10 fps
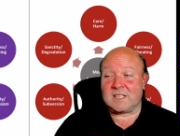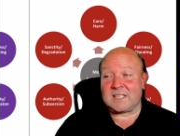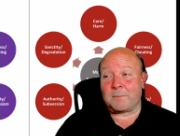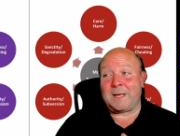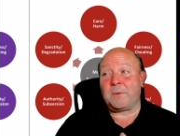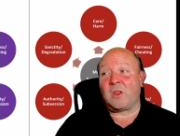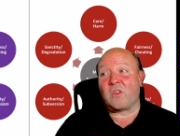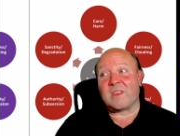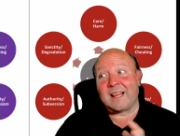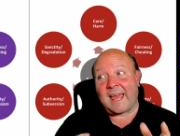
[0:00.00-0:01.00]
He said people
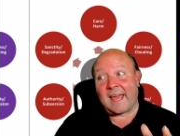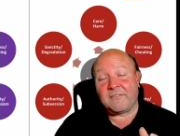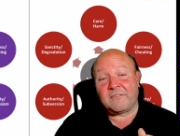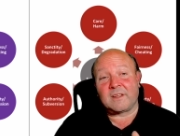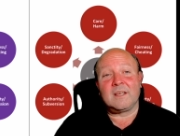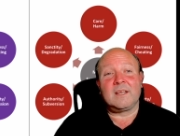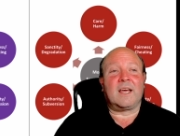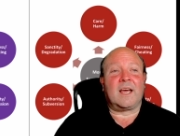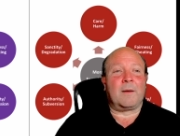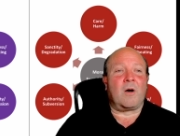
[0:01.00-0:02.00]
on the left
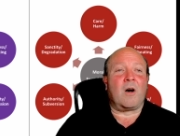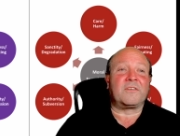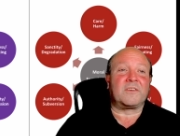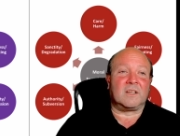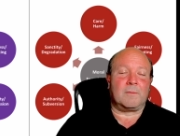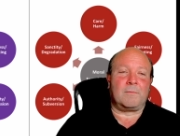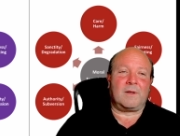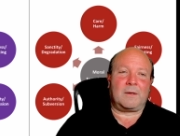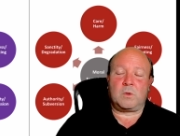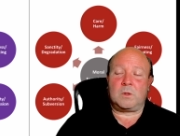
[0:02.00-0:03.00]
often
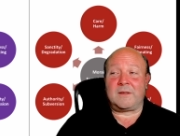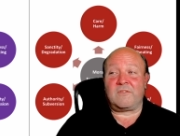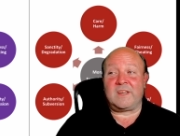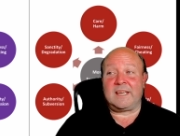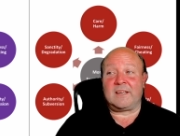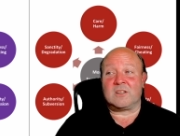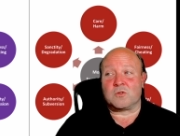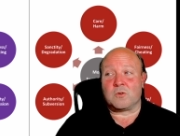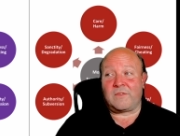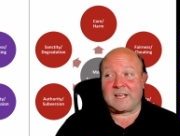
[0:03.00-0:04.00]
will be vegans
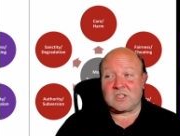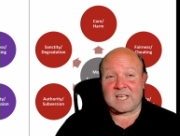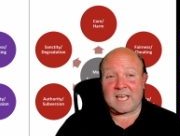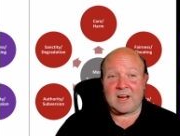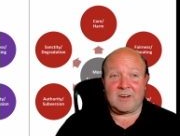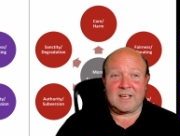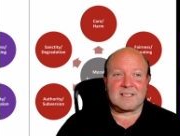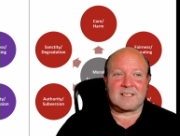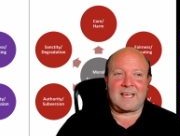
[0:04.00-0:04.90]
or vegetarians.